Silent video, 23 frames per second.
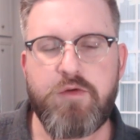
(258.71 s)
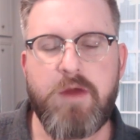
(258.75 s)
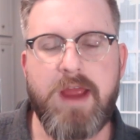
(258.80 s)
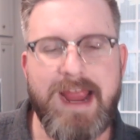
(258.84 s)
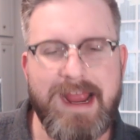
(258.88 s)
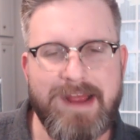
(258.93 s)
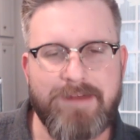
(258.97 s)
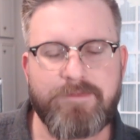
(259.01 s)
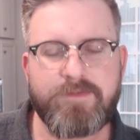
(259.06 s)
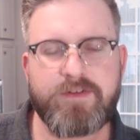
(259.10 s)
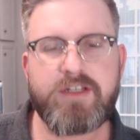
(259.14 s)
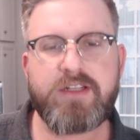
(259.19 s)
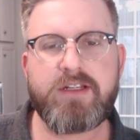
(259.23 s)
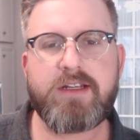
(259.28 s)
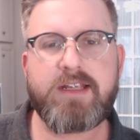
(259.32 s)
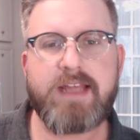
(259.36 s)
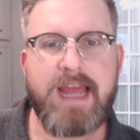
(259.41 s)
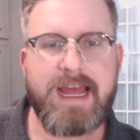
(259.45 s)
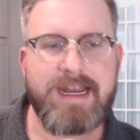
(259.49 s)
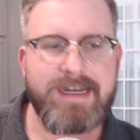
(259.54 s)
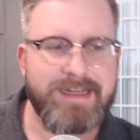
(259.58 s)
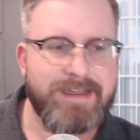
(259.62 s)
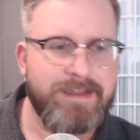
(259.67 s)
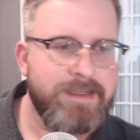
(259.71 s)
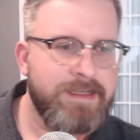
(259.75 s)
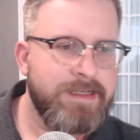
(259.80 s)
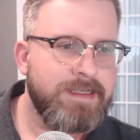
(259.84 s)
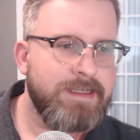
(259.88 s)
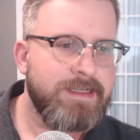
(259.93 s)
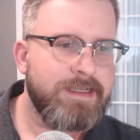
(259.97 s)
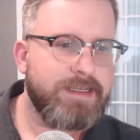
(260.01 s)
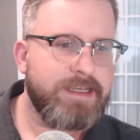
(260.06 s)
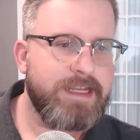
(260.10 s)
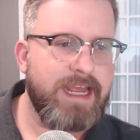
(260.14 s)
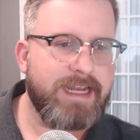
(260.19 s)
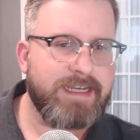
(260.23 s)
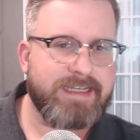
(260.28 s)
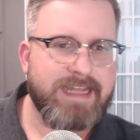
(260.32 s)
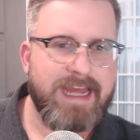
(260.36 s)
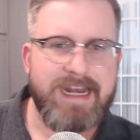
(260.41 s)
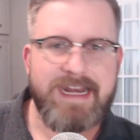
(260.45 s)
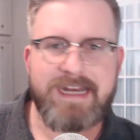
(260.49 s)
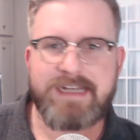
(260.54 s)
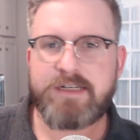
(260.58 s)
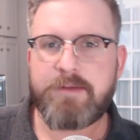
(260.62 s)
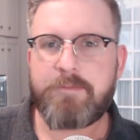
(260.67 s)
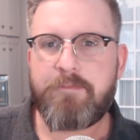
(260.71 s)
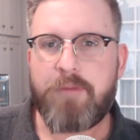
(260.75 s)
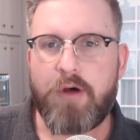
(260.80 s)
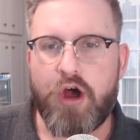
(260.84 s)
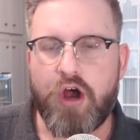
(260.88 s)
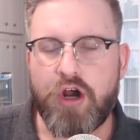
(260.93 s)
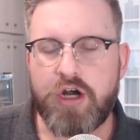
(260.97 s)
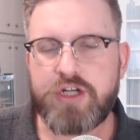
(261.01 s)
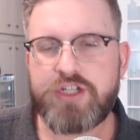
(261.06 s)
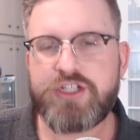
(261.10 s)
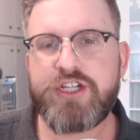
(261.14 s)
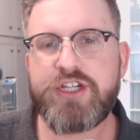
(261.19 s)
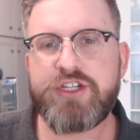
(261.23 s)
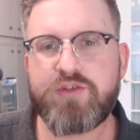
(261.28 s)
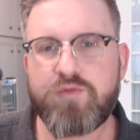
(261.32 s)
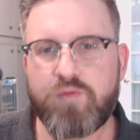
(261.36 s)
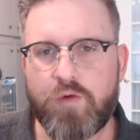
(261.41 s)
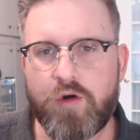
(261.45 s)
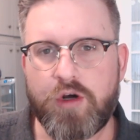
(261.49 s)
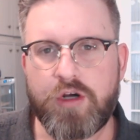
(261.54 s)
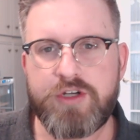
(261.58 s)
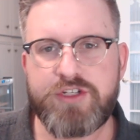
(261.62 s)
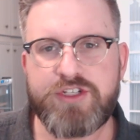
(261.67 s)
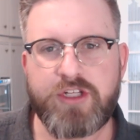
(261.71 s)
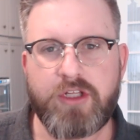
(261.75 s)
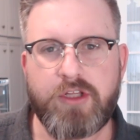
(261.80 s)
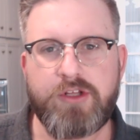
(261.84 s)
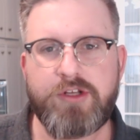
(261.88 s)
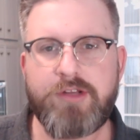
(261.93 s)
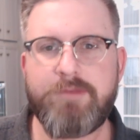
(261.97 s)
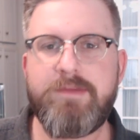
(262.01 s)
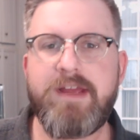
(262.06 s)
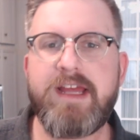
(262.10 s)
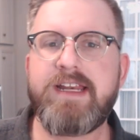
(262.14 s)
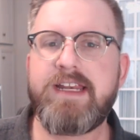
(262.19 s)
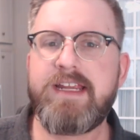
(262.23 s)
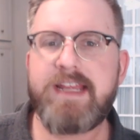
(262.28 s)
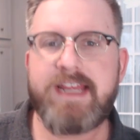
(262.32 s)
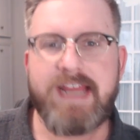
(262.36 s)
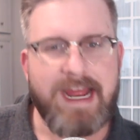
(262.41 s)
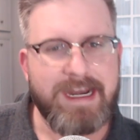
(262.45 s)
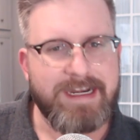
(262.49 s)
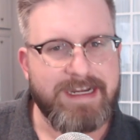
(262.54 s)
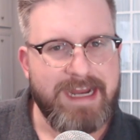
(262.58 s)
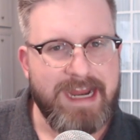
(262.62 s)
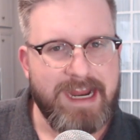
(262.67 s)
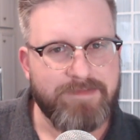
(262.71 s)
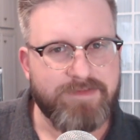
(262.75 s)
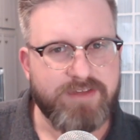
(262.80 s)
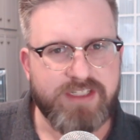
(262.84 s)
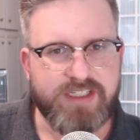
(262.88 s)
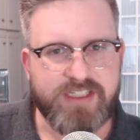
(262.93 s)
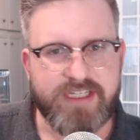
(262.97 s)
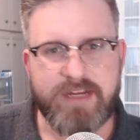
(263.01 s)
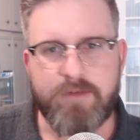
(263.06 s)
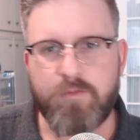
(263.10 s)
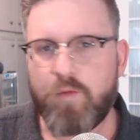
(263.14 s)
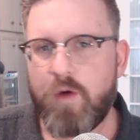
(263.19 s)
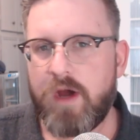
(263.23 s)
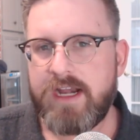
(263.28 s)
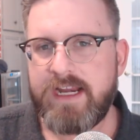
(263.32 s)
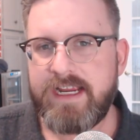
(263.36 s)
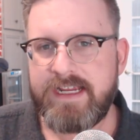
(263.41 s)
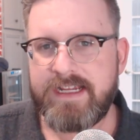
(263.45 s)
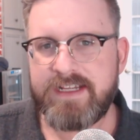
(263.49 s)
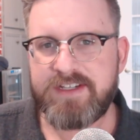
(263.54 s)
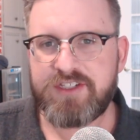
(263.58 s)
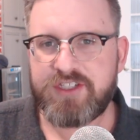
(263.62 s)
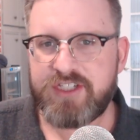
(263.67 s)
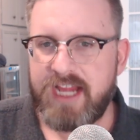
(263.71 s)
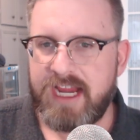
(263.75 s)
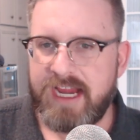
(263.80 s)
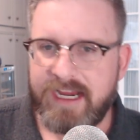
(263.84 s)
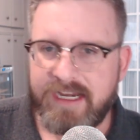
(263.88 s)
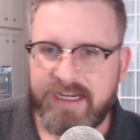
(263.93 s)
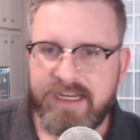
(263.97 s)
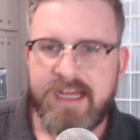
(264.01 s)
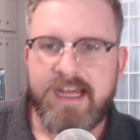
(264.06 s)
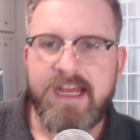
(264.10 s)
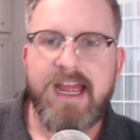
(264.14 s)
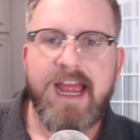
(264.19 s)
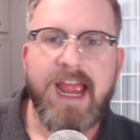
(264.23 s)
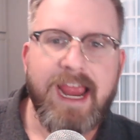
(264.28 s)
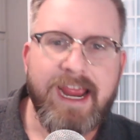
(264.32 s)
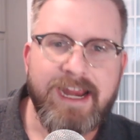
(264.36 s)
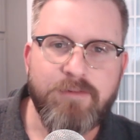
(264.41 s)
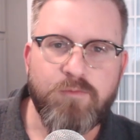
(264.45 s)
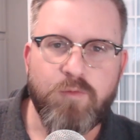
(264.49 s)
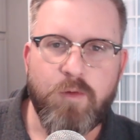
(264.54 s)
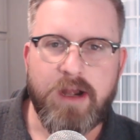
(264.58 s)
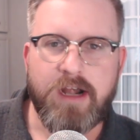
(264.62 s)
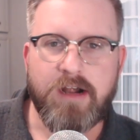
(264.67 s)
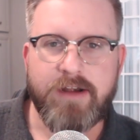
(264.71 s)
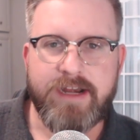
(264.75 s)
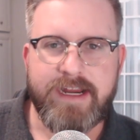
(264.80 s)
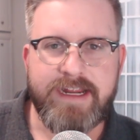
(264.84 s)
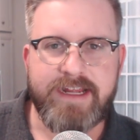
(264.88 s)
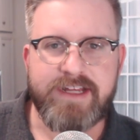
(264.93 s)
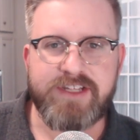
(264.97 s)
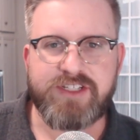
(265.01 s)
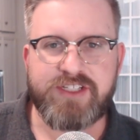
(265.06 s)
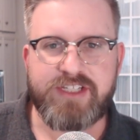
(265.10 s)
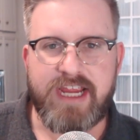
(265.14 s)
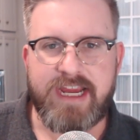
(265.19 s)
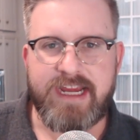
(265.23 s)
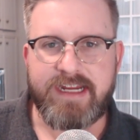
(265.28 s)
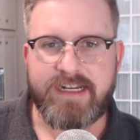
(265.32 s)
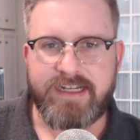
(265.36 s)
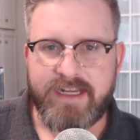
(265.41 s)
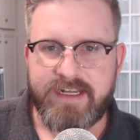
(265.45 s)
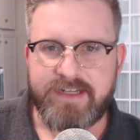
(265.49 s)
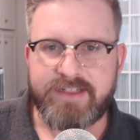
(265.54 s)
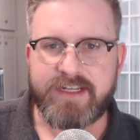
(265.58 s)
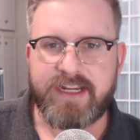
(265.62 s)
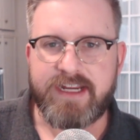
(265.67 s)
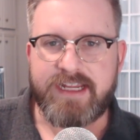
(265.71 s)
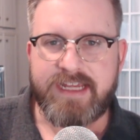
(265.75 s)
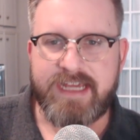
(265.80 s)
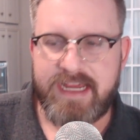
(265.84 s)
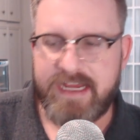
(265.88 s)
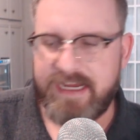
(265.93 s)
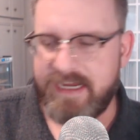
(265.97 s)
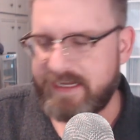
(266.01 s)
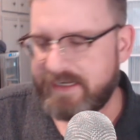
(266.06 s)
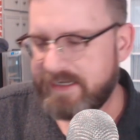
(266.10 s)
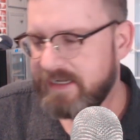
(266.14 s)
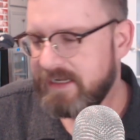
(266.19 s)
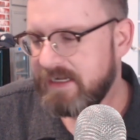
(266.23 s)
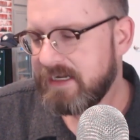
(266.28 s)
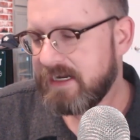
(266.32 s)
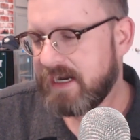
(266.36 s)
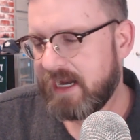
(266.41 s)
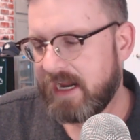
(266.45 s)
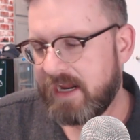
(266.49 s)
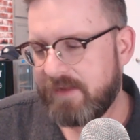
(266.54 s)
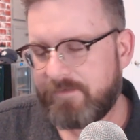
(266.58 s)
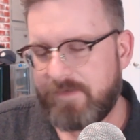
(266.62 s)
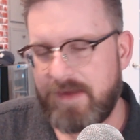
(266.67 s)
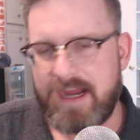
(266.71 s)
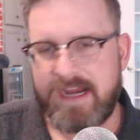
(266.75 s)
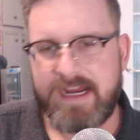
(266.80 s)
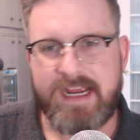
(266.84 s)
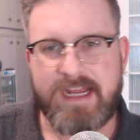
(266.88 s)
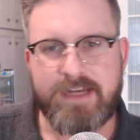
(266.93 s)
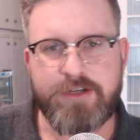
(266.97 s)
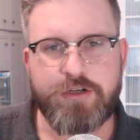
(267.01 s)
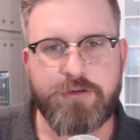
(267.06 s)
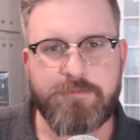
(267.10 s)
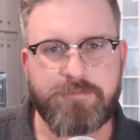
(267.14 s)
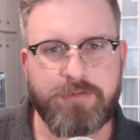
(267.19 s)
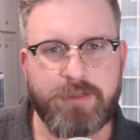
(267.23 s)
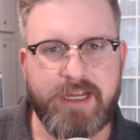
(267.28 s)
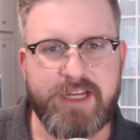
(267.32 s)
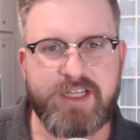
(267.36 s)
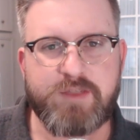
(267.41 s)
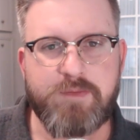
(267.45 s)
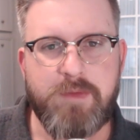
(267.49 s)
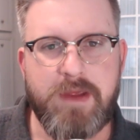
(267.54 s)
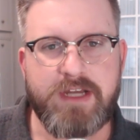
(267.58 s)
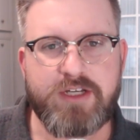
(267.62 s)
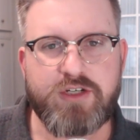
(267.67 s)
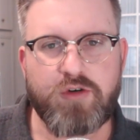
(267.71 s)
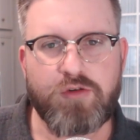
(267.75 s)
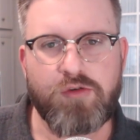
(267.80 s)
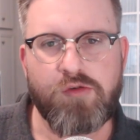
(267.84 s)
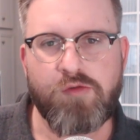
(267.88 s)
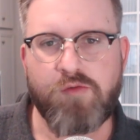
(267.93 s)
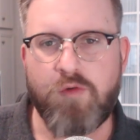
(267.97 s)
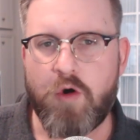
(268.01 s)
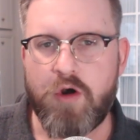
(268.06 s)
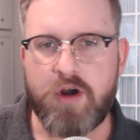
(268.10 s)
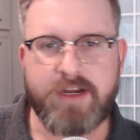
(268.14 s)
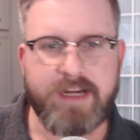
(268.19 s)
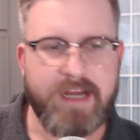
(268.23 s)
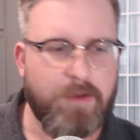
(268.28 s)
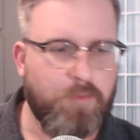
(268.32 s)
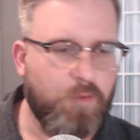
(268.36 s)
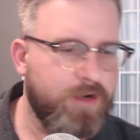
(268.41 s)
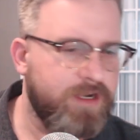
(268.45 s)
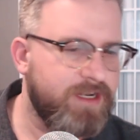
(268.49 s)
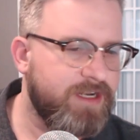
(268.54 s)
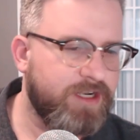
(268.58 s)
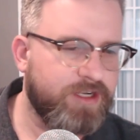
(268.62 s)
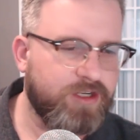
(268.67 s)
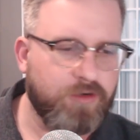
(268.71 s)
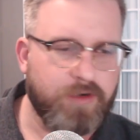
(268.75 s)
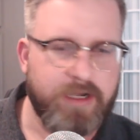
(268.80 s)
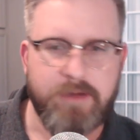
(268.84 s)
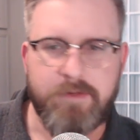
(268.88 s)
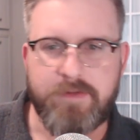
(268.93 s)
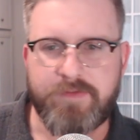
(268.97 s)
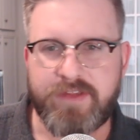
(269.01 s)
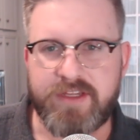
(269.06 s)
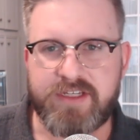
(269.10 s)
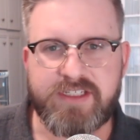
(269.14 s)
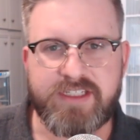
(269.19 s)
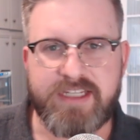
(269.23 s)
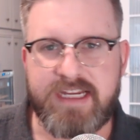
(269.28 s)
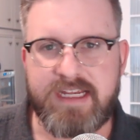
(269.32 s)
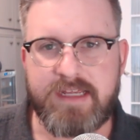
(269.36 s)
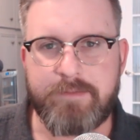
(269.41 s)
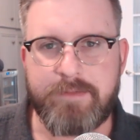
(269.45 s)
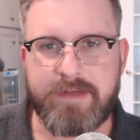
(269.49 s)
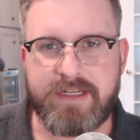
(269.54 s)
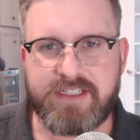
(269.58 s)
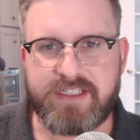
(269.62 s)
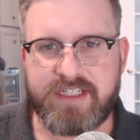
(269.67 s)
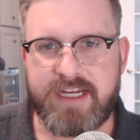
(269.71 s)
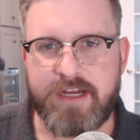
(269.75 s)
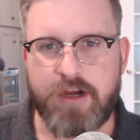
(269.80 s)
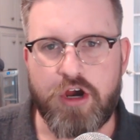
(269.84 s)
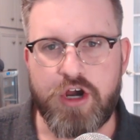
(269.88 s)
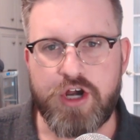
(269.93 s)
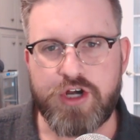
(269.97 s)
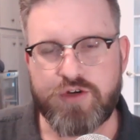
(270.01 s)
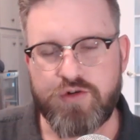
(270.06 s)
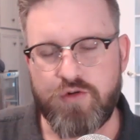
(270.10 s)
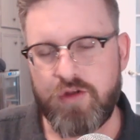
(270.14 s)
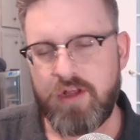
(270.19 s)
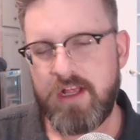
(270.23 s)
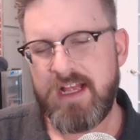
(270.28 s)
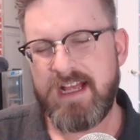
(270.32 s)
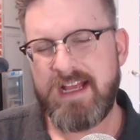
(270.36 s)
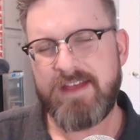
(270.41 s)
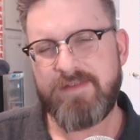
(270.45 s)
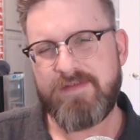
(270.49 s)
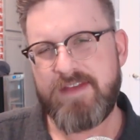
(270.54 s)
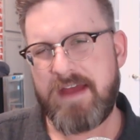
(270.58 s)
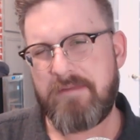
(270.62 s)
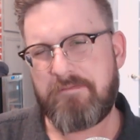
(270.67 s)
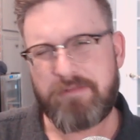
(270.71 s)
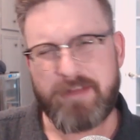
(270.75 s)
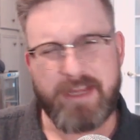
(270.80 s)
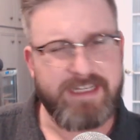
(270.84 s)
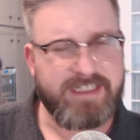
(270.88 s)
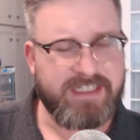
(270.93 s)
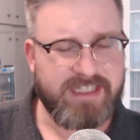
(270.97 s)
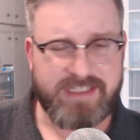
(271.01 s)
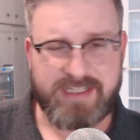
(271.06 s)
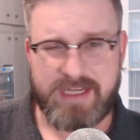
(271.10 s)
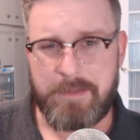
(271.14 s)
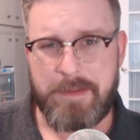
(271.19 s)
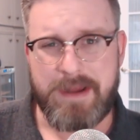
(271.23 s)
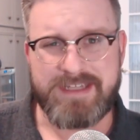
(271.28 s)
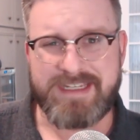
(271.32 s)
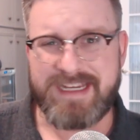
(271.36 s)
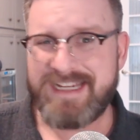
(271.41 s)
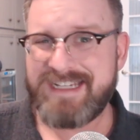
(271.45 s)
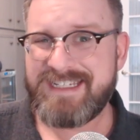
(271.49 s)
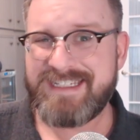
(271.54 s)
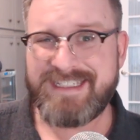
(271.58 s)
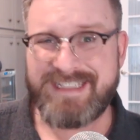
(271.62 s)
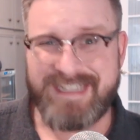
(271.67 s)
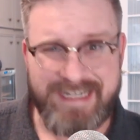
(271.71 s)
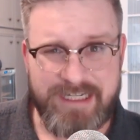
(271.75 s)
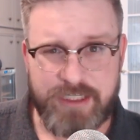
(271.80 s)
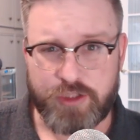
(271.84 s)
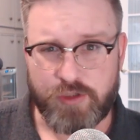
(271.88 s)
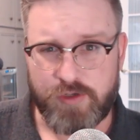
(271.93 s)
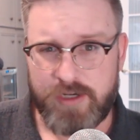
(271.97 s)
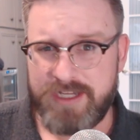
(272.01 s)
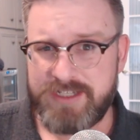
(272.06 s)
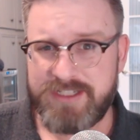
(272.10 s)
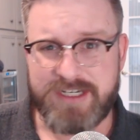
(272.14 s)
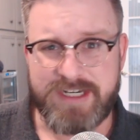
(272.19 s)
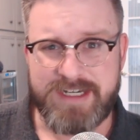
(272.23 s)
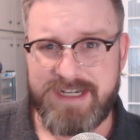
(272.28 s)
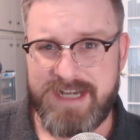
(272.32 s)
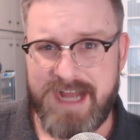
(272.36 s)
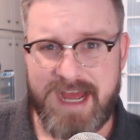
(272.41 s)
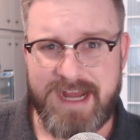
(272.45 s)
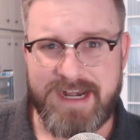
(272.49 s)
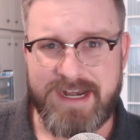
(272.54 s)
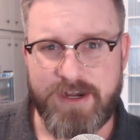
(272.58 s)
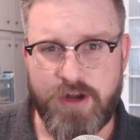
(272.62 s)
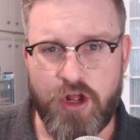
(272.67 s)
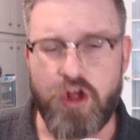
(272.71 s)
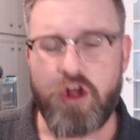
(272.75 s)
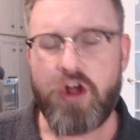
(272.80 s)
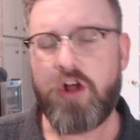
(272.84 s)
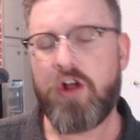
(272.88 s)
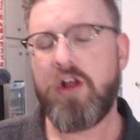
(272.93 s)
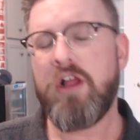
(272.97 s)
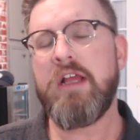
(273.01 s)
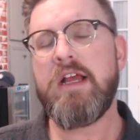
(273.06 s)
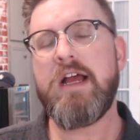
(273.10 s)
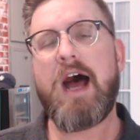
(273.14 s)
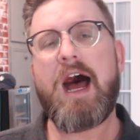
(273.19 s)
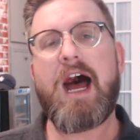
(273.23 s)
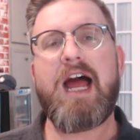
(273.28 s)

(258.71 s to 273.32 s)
You have to parse his words a little bit, and you kind of have to see what he is saying and where he is saying it. Again, if I had to place Beto O'Rourke, I wouldn't agree with the CNBC article that places him as a centrist. Not at all.